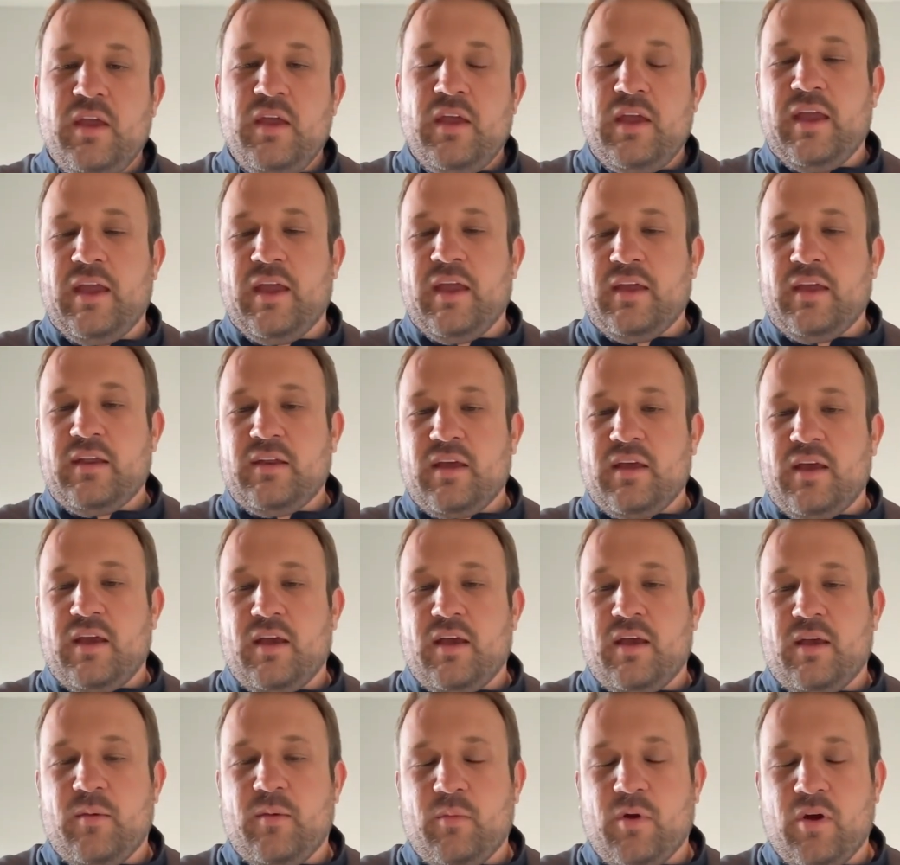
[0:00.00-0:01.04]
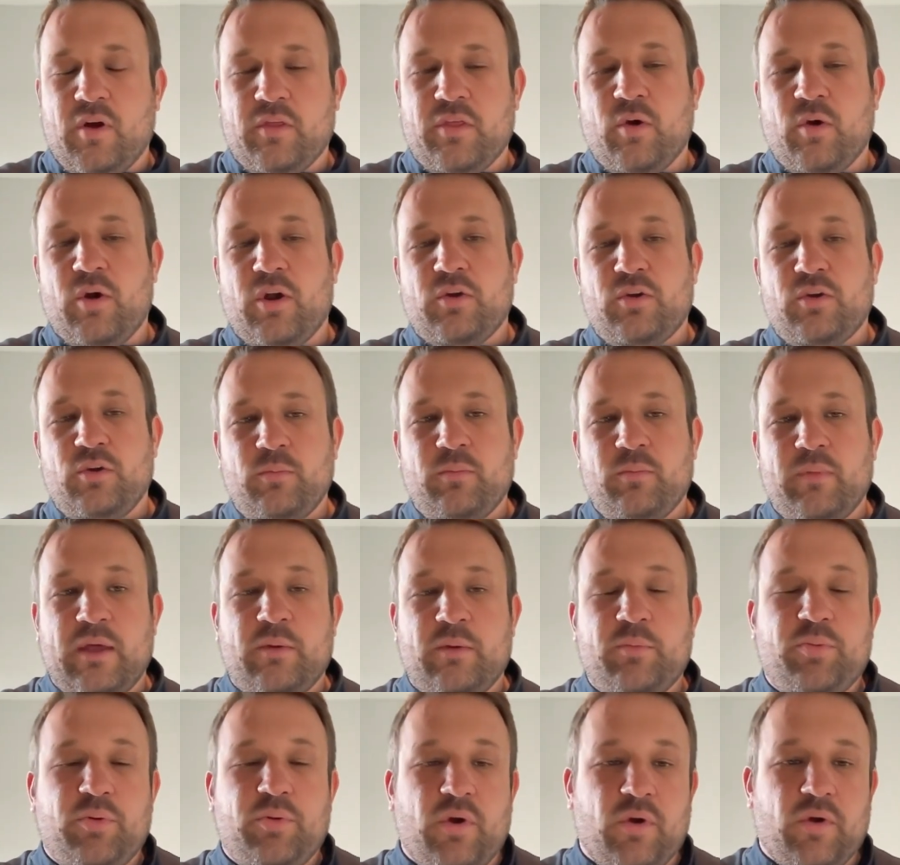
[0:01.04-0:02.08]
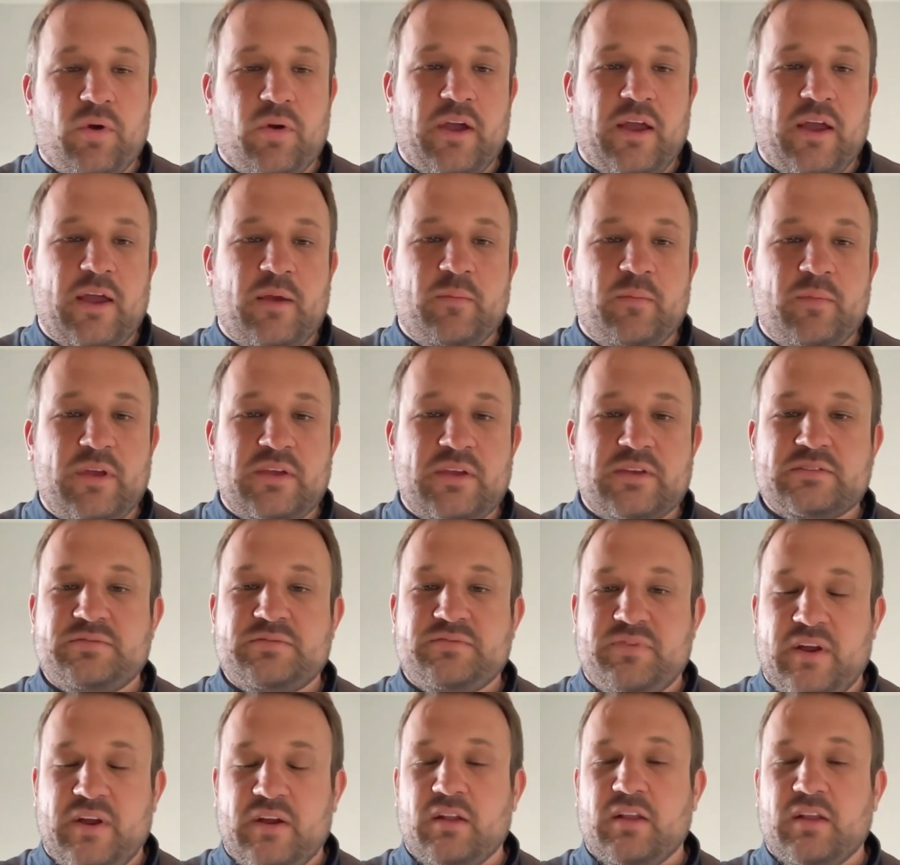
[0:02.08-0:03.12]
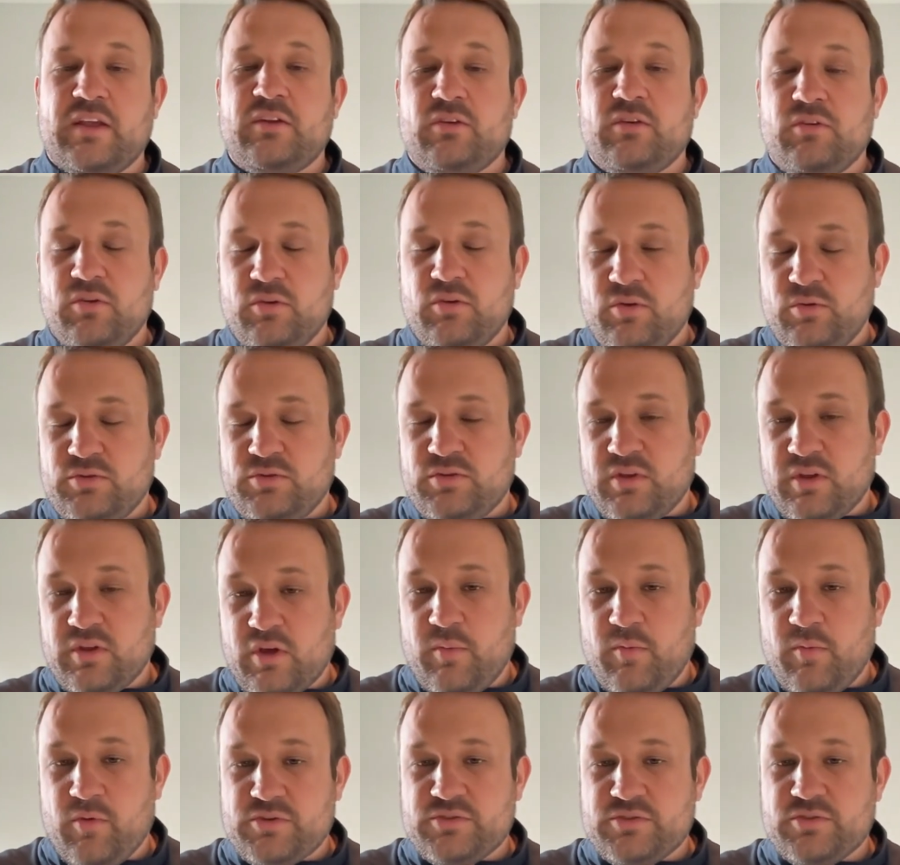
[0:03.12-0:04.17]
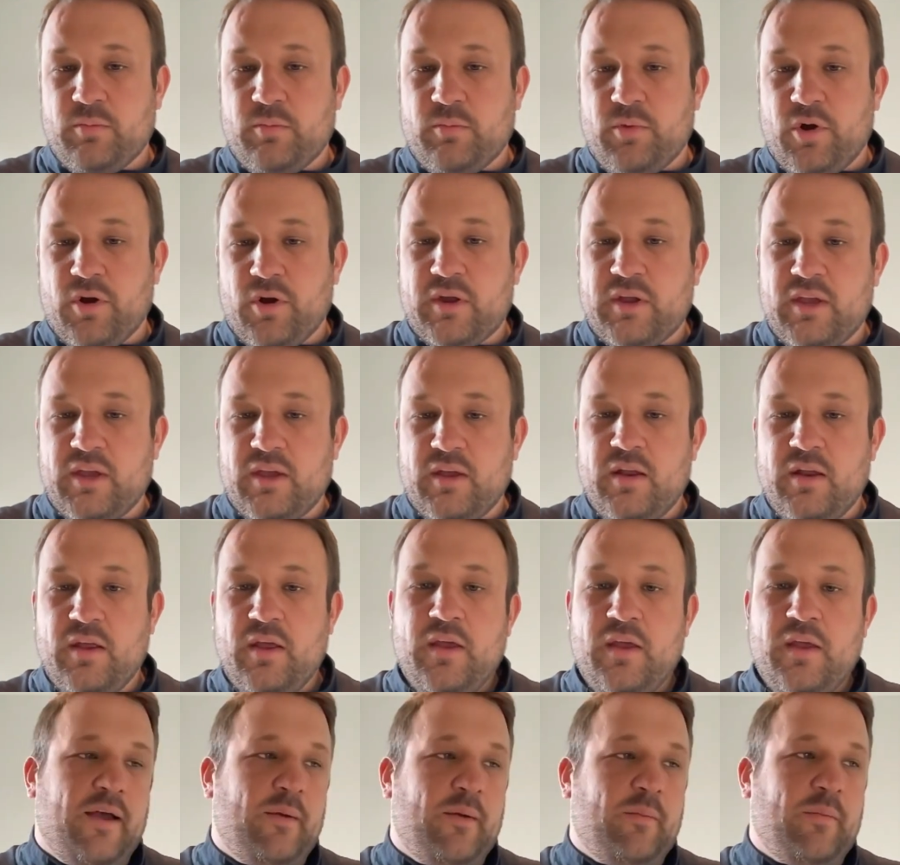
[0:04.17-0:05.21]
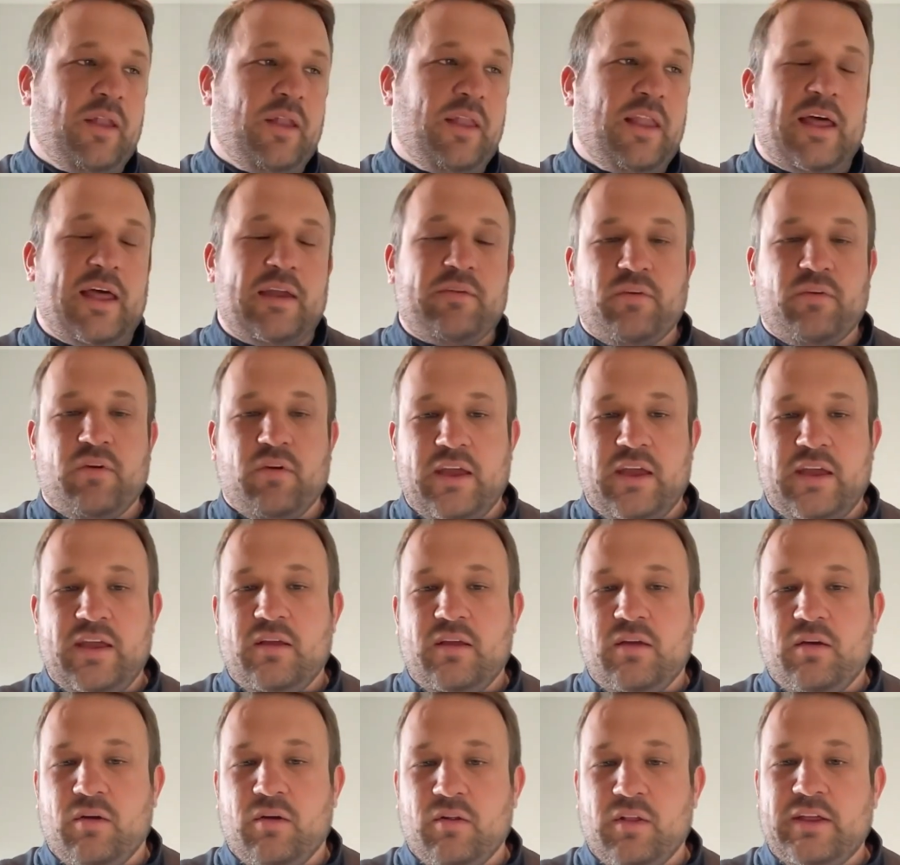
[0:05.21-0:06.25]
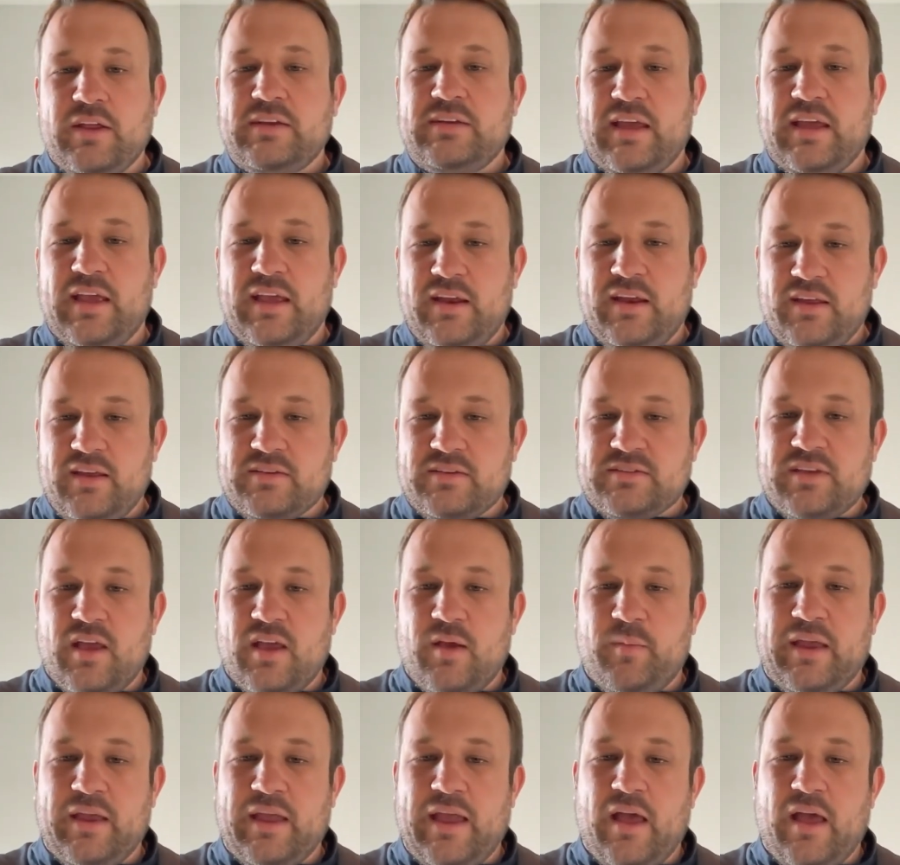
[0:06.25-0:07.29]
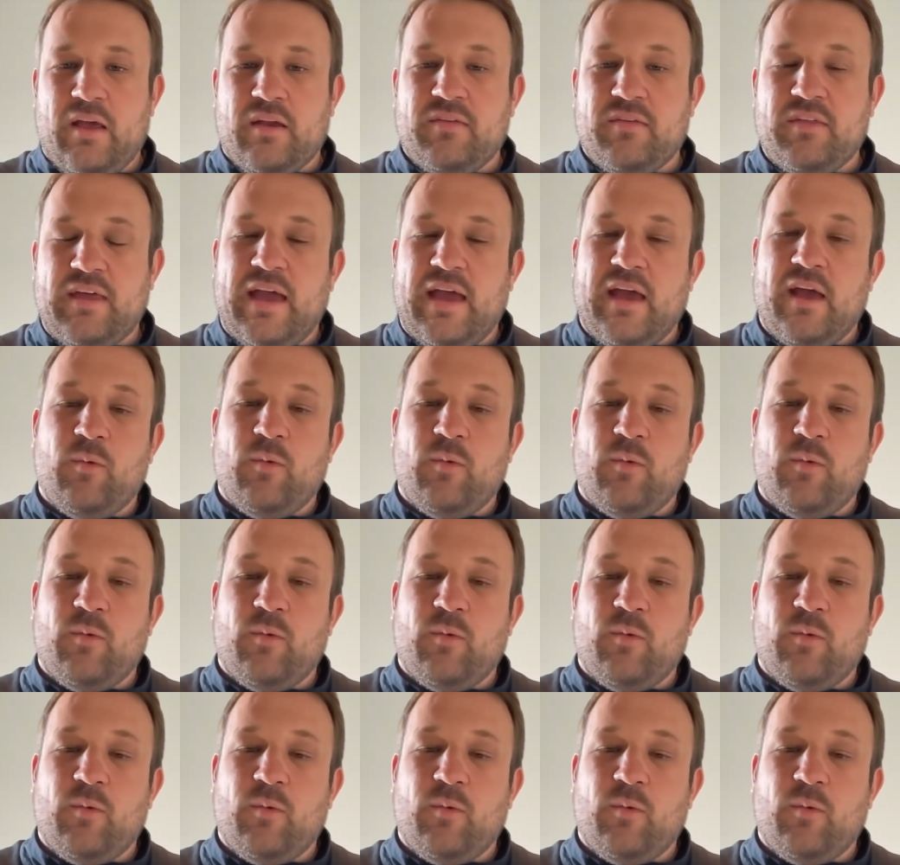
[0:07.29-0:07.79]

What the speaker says: And although our new med program is fairly new to the commercial market, a lot of great early data is coming out of that.